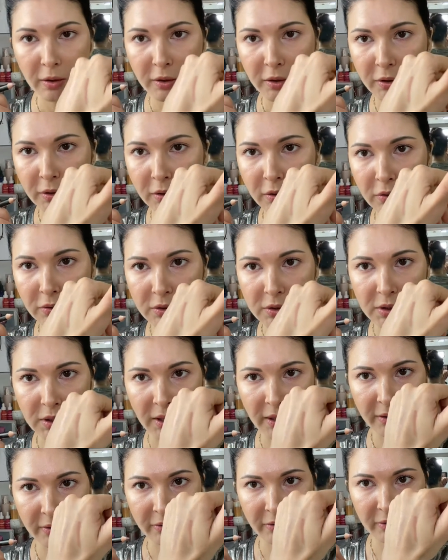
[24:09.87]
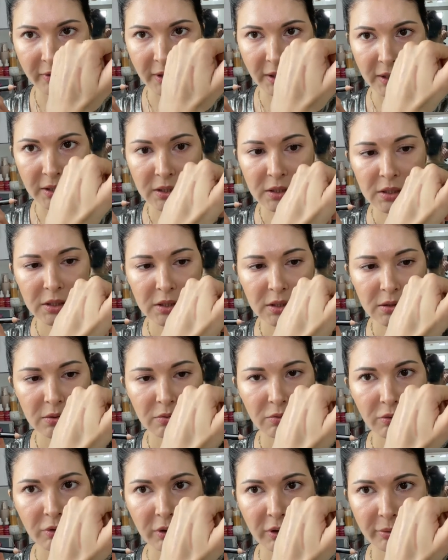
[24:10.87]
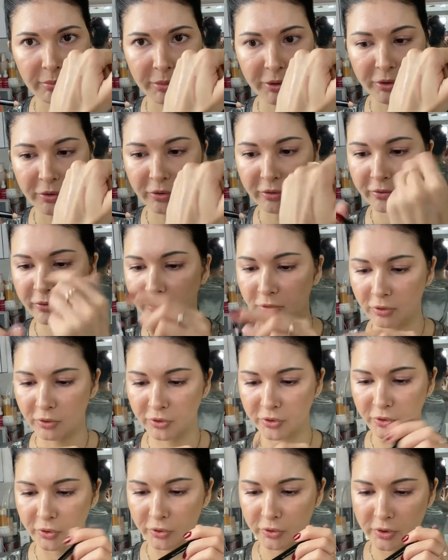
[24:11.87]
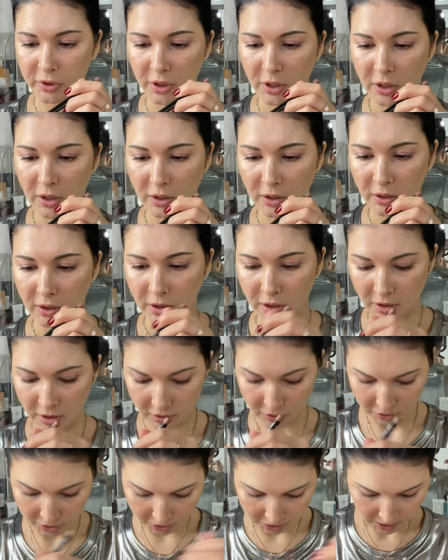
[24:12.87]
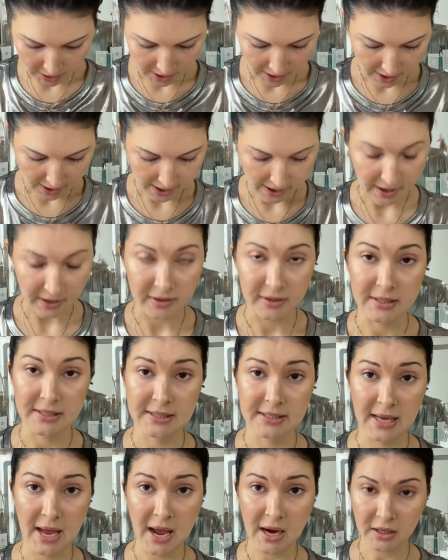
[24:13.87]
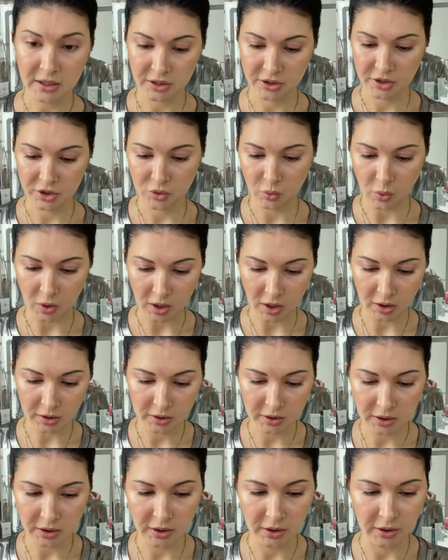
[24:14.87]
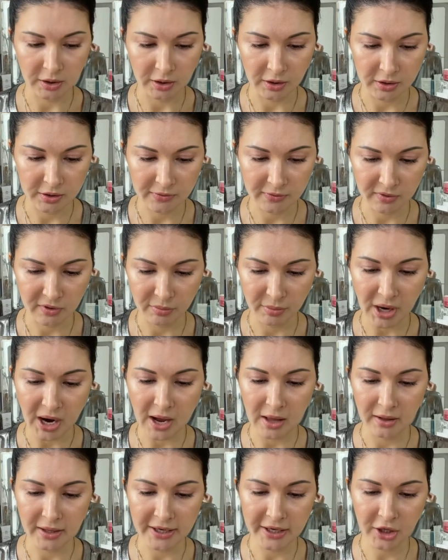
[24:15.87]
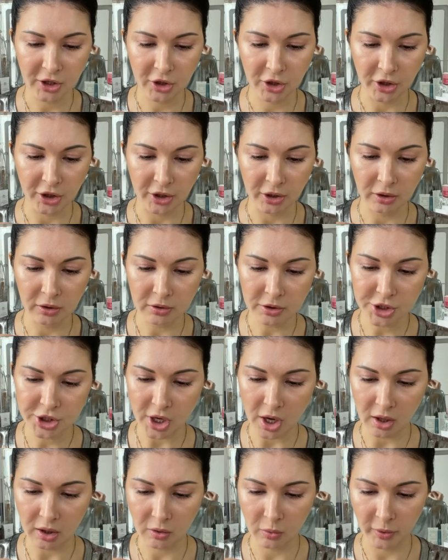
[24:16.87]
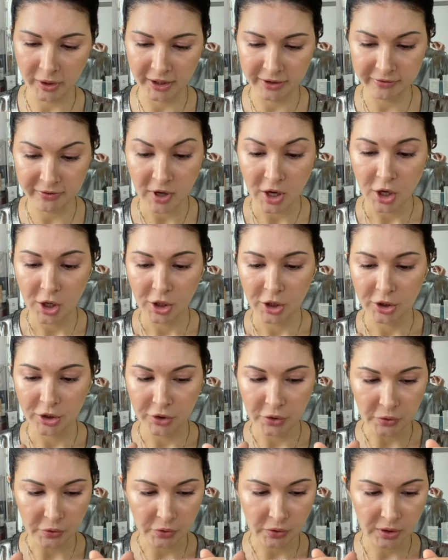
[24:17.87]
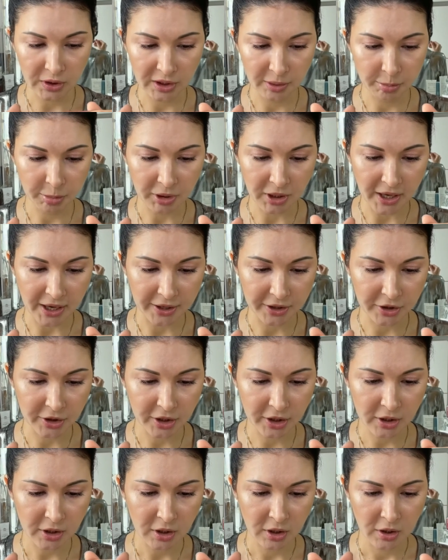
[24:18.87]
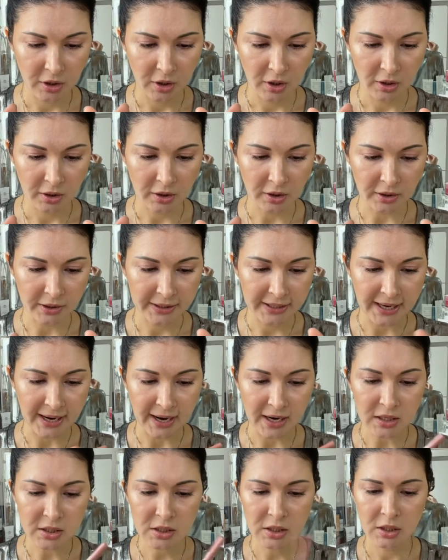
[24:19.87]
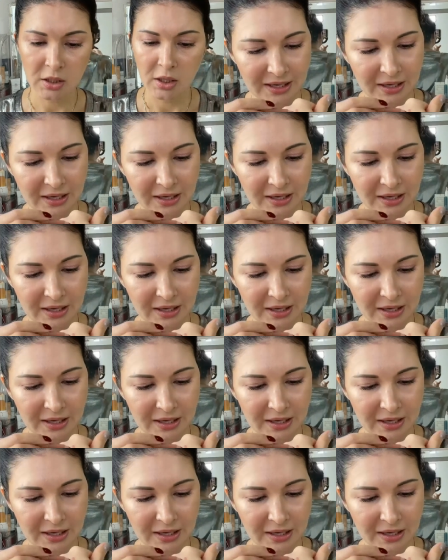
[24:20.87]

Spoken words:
It looks like this, really beautiful nude color. And second one is from LA Girl Shockwave Nude Lip Liner Coquette.